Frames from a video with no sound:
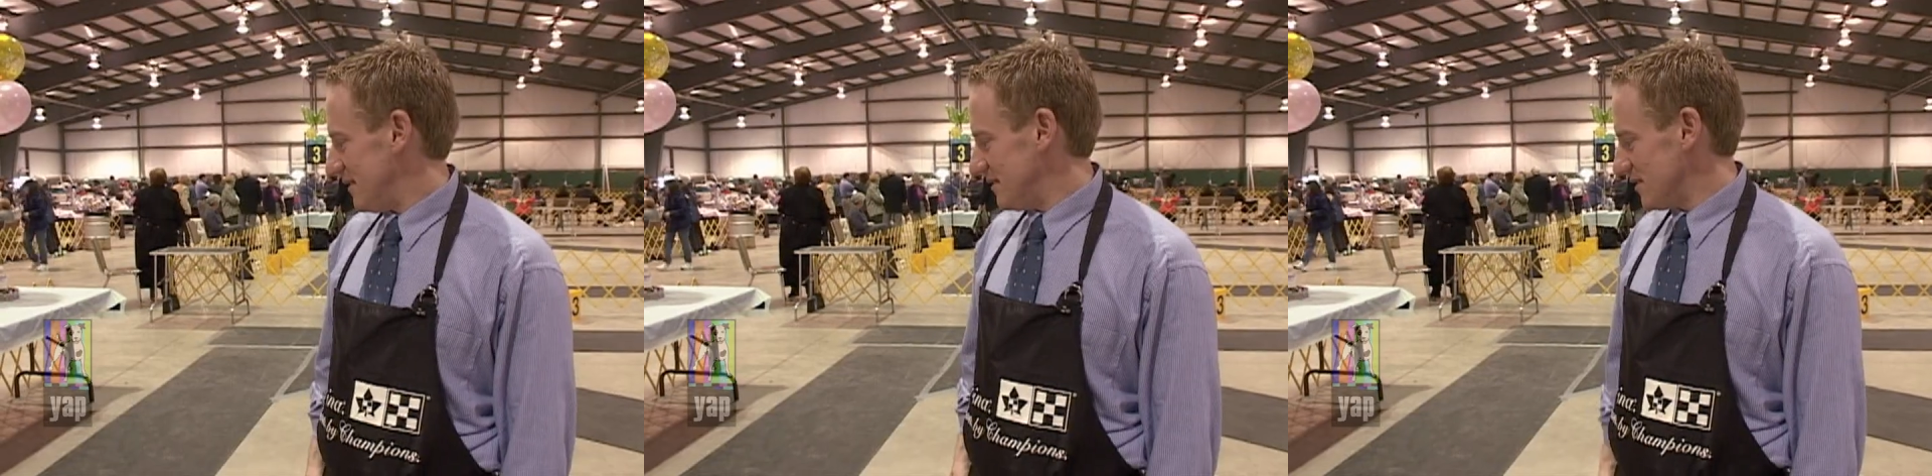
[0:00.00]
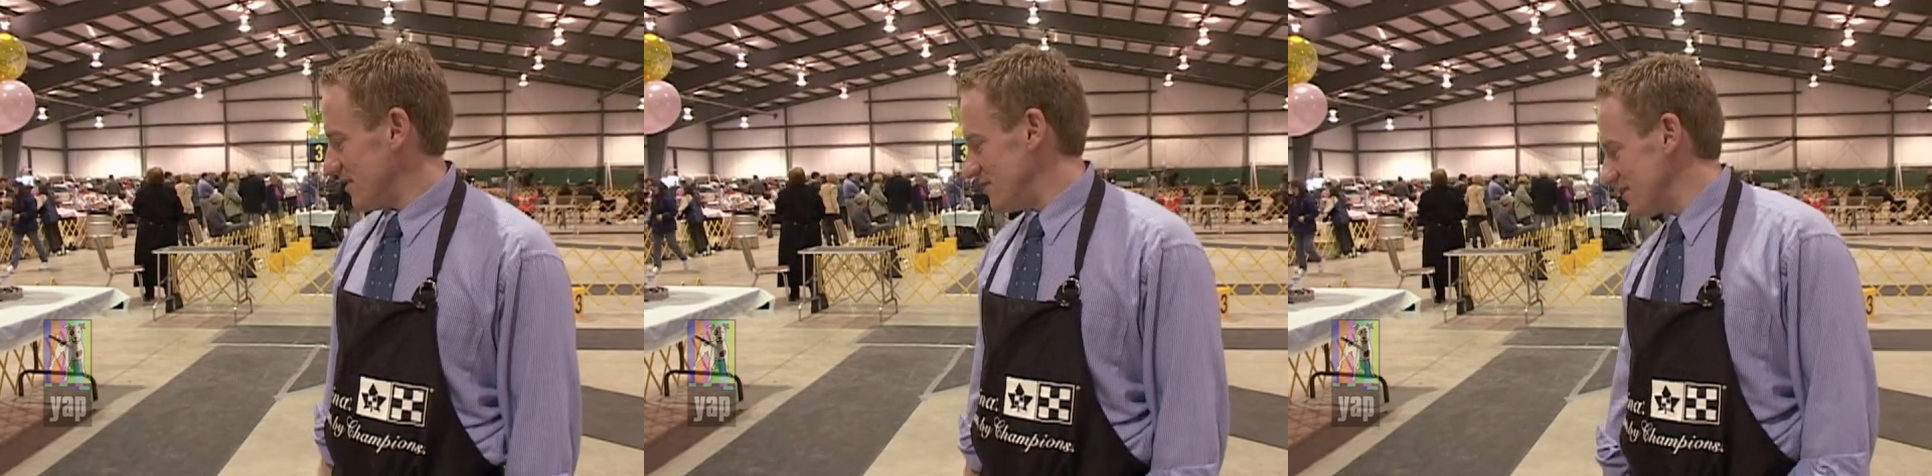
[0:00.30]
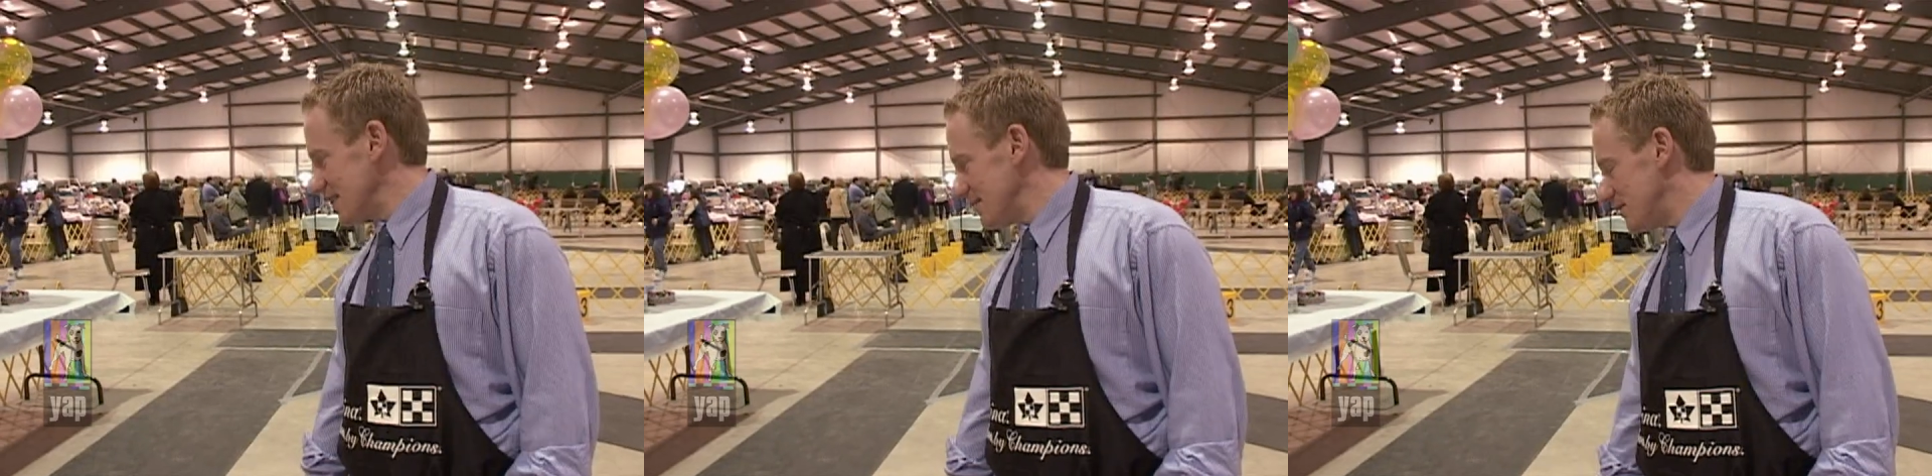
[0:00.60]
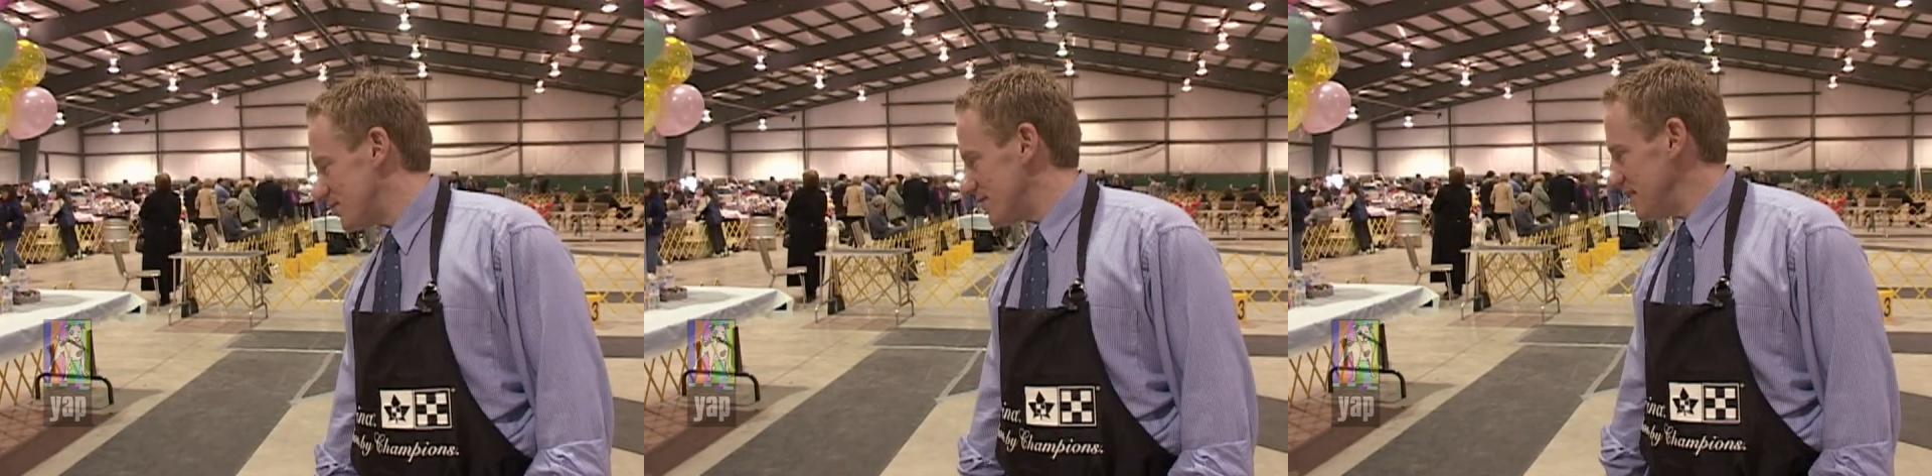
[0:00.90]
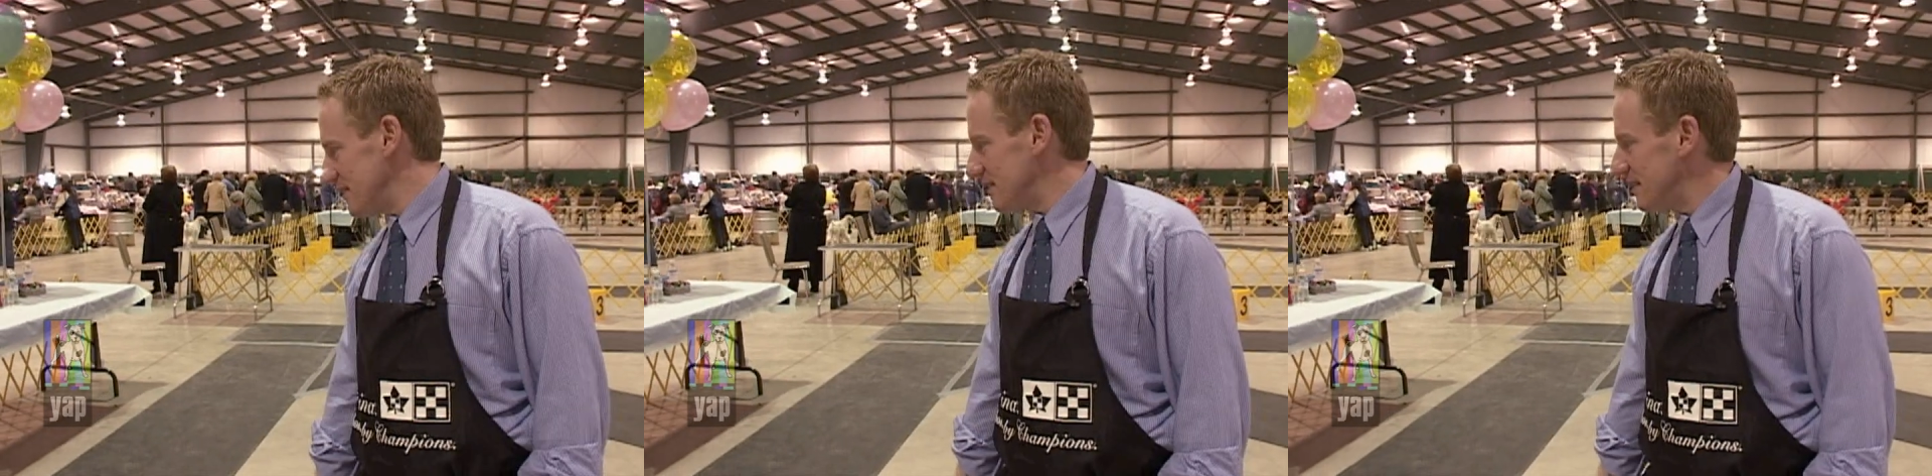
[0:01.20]
That's good. You can give him a treat.
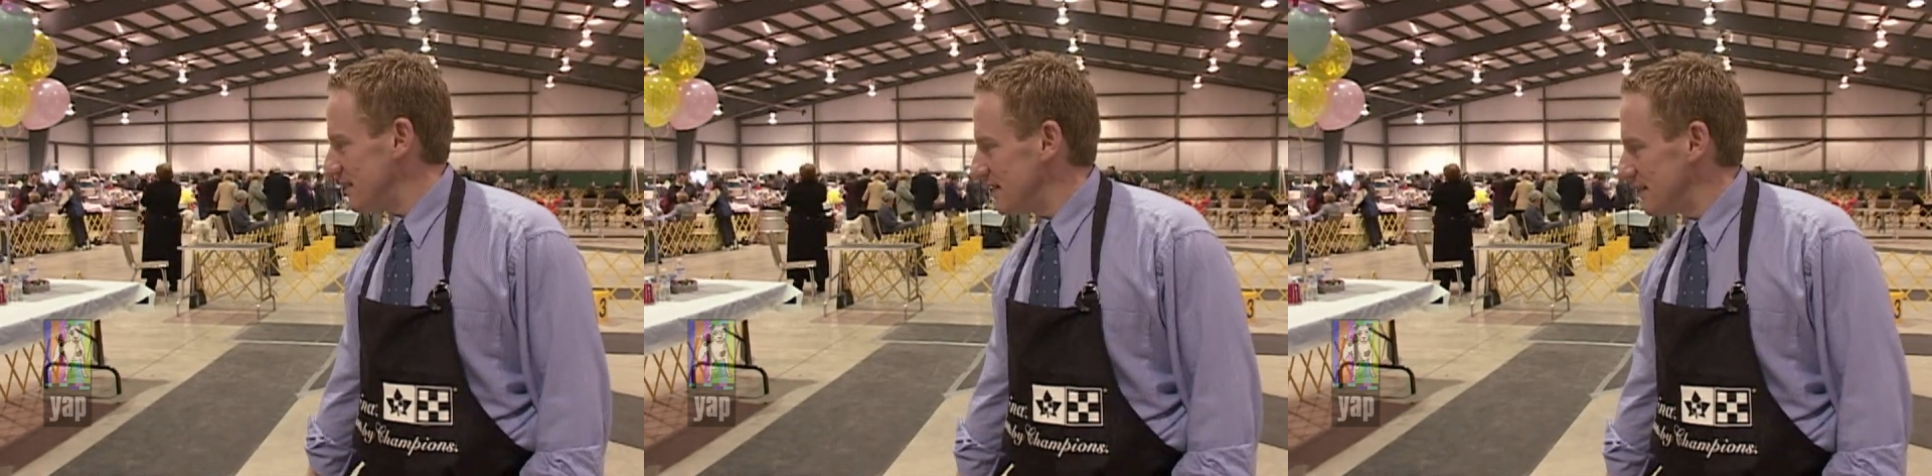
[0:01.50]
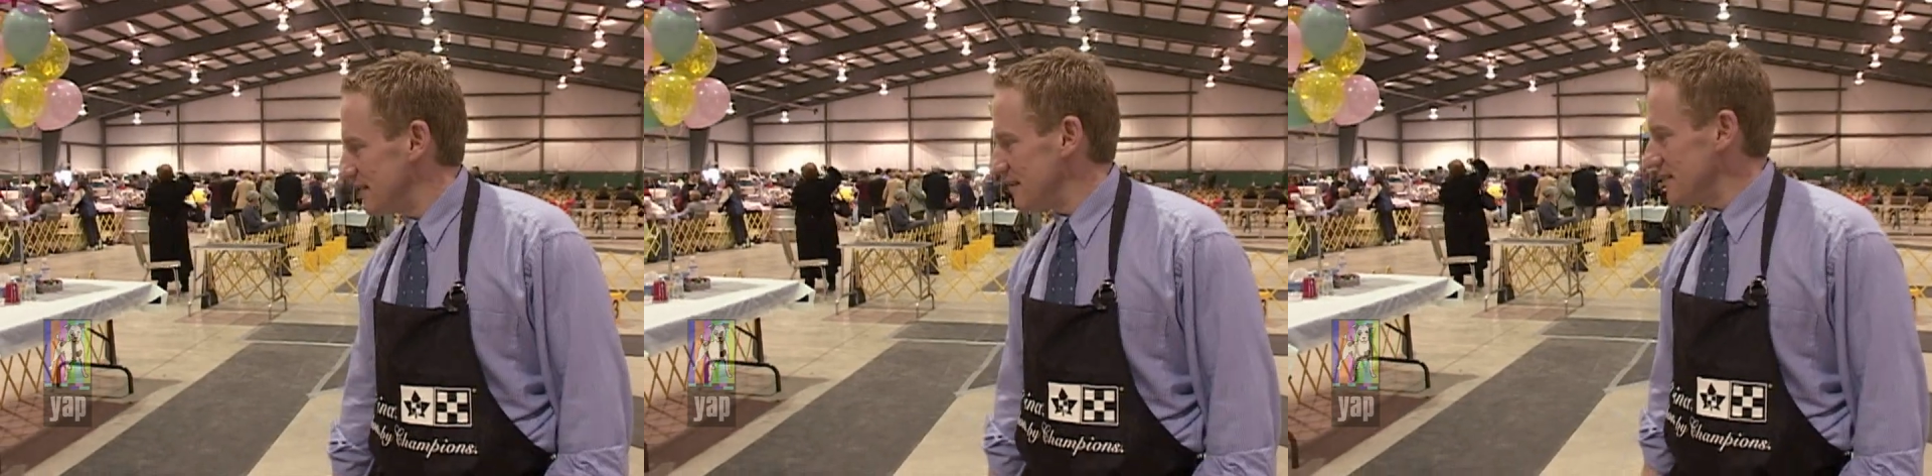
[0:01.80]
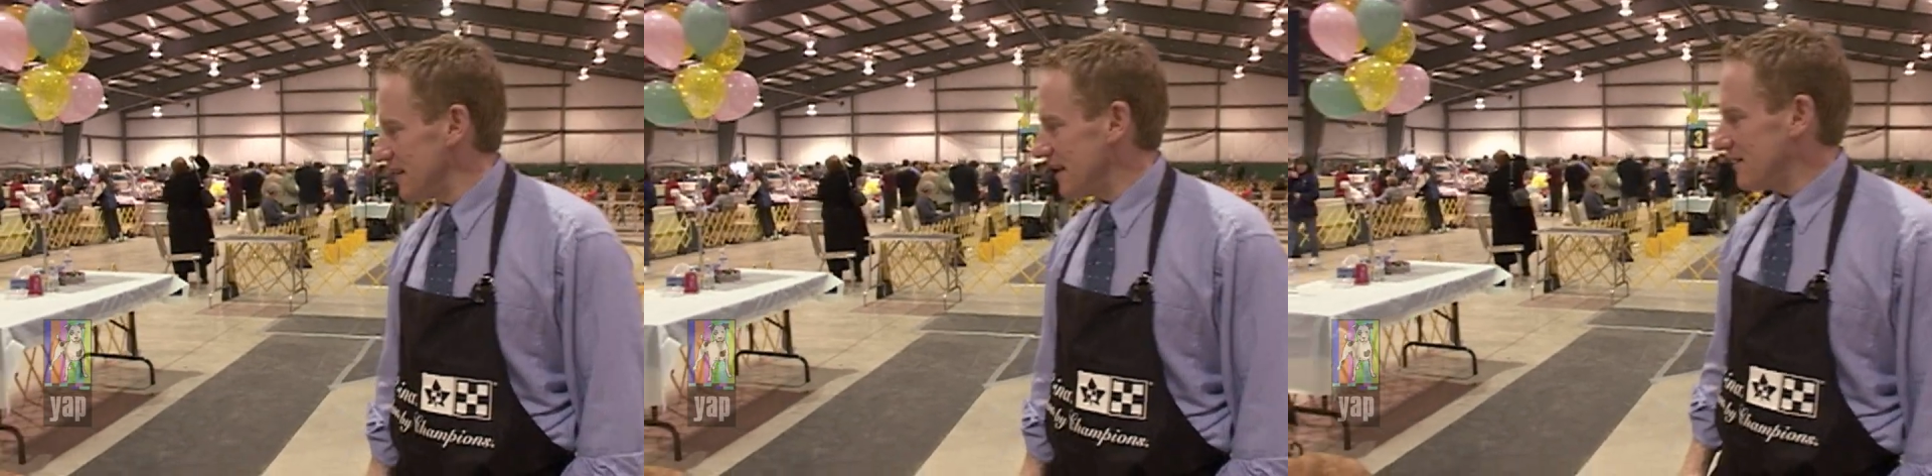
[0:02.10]
Hold